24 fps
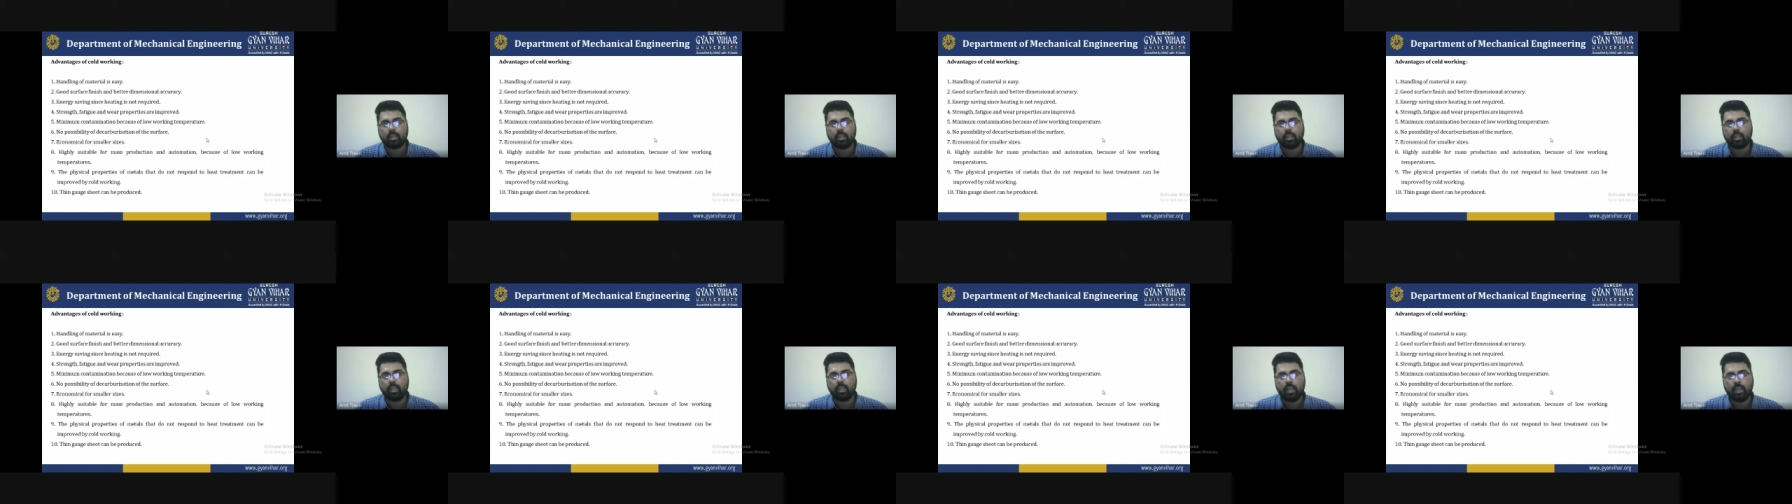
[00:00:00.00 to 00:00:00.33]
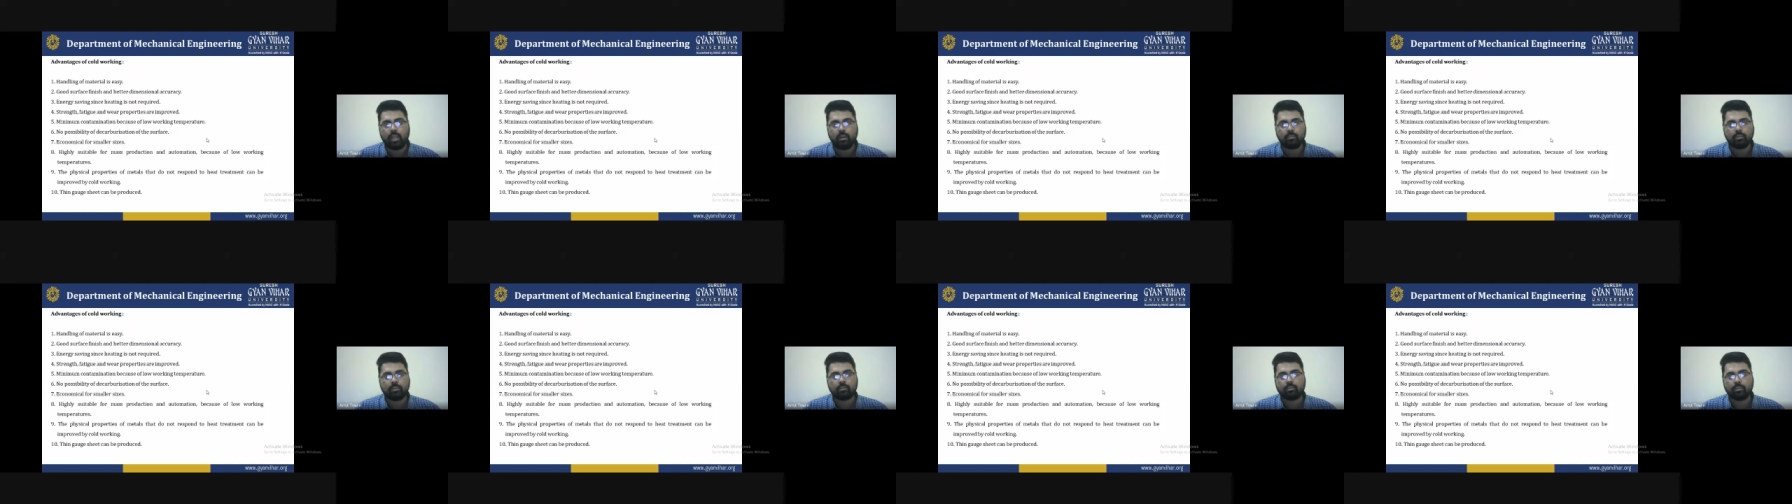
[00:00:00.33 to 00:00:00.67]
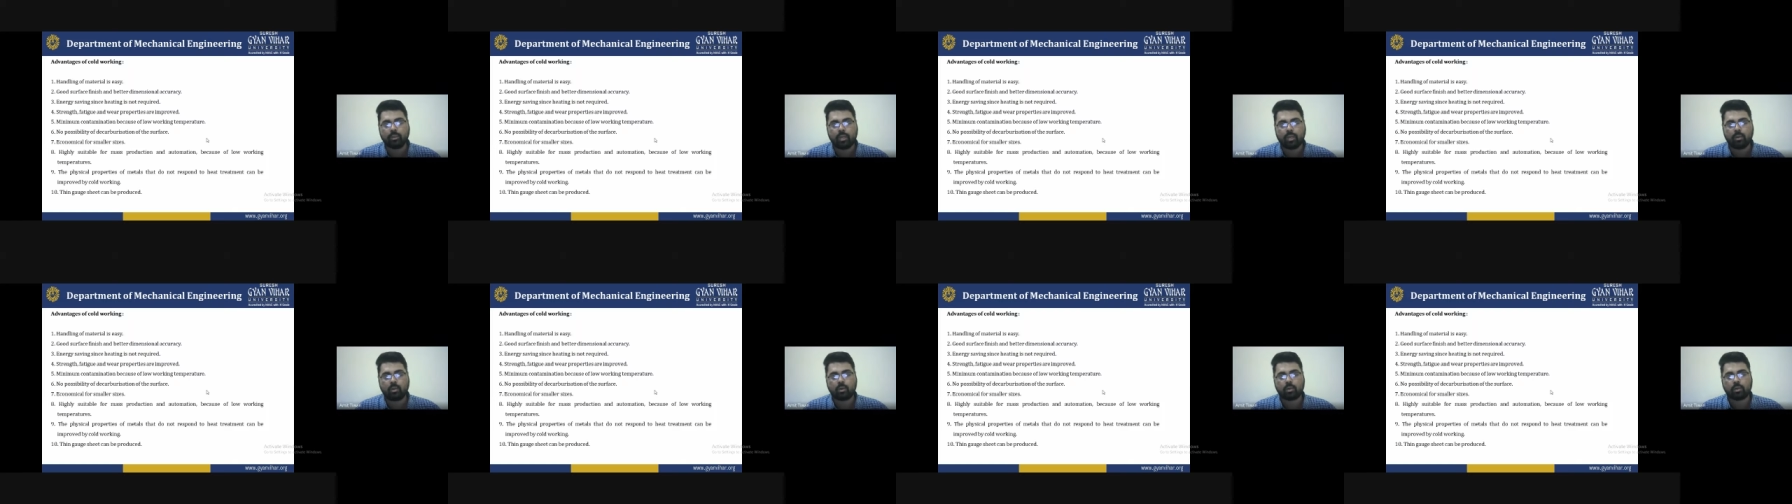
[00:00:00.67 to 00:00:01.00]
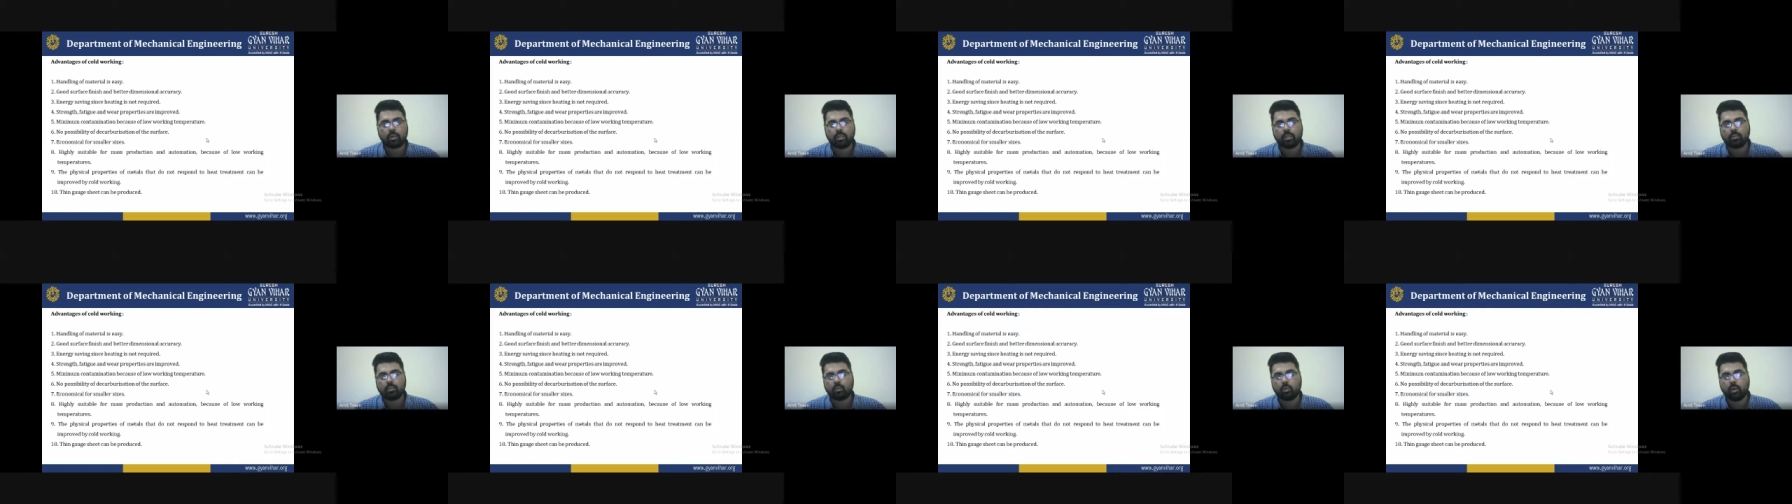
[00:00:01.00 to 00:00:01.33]
area which we are not
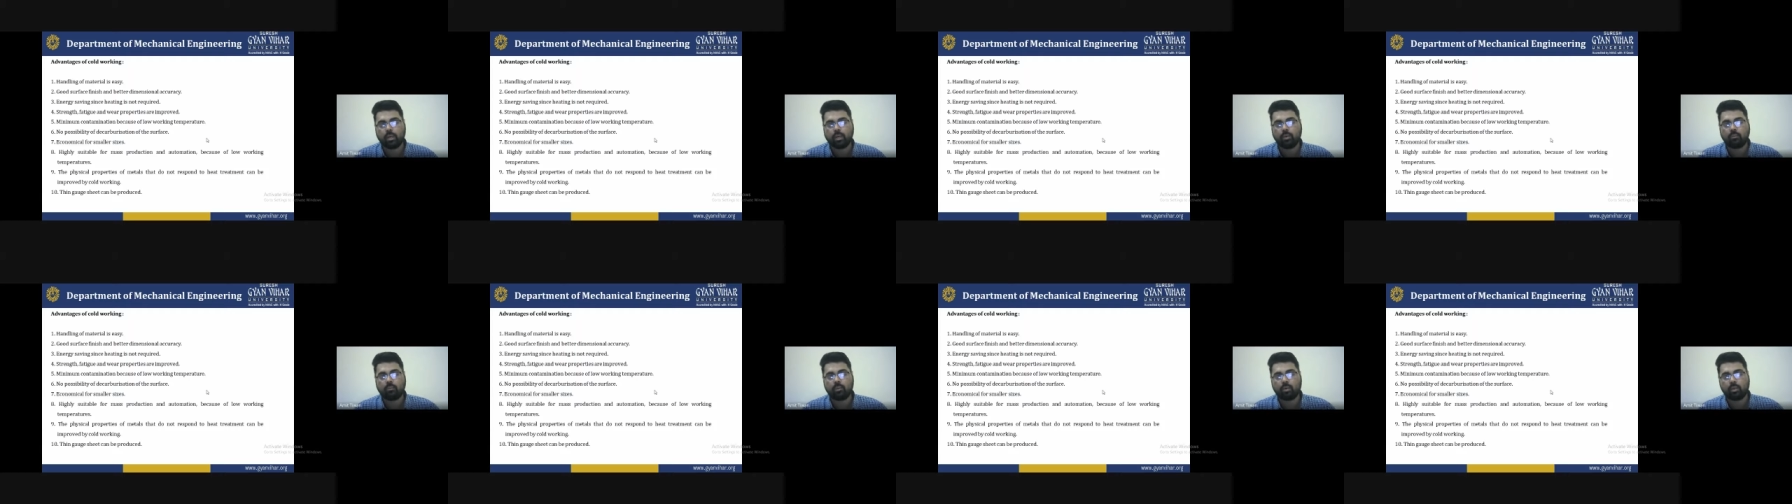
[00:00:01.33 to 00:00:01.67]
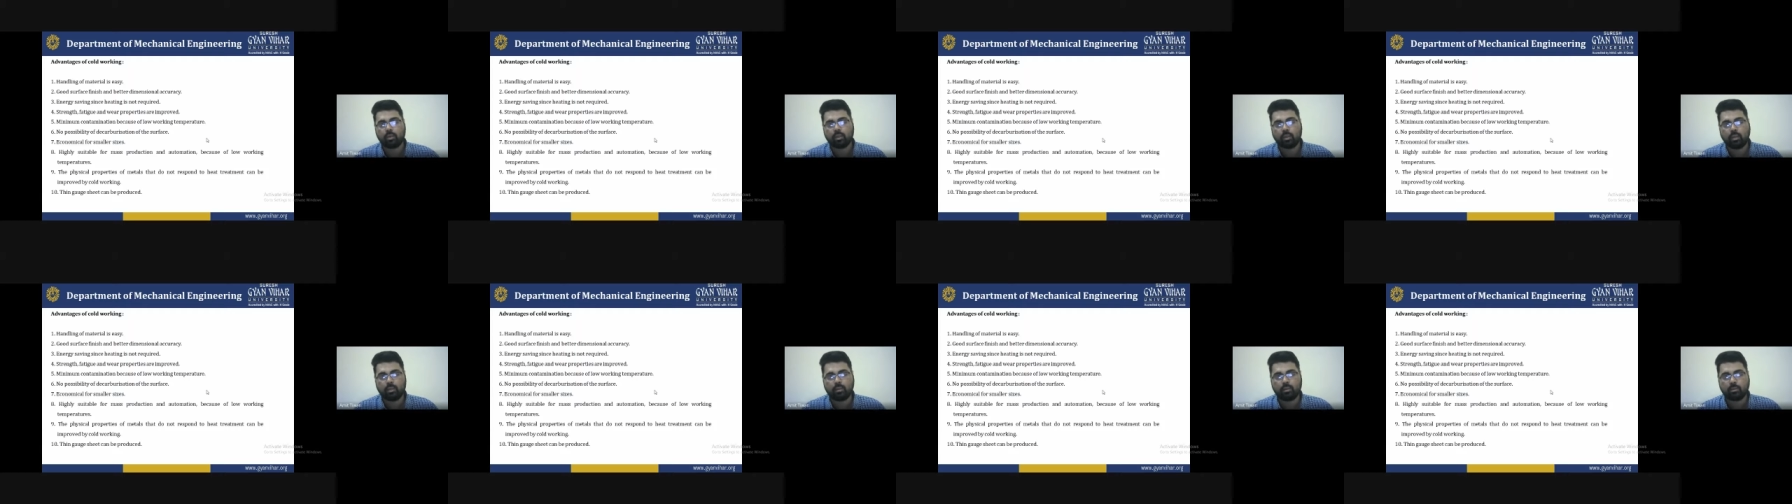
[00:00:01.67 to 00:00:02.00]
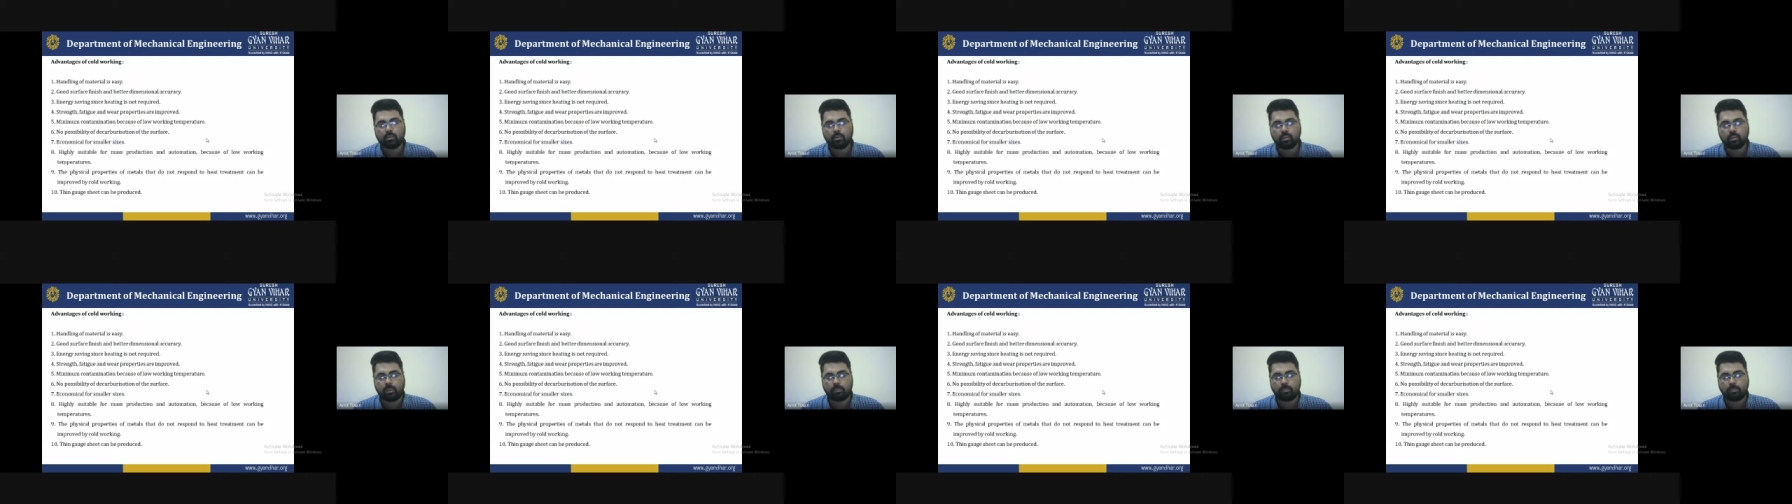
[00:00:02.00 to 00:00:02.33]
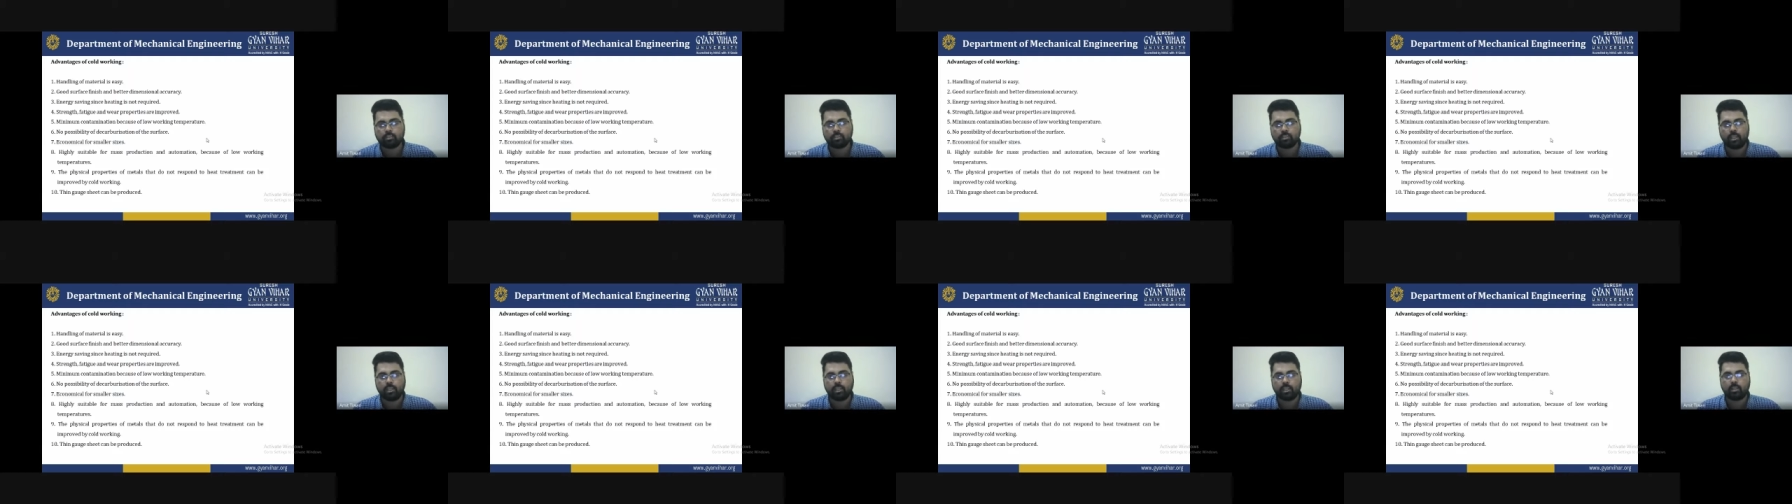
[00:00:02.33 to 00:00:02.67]
required for the
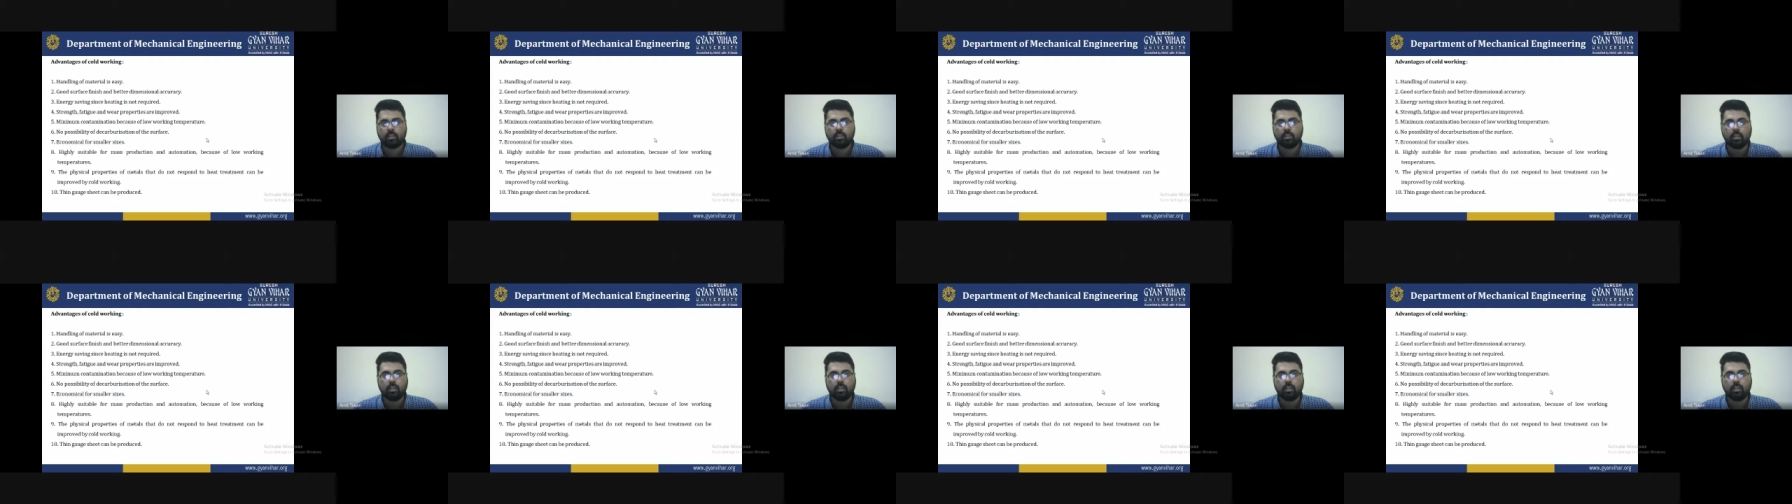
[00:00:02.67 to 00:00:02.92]
dimensioning.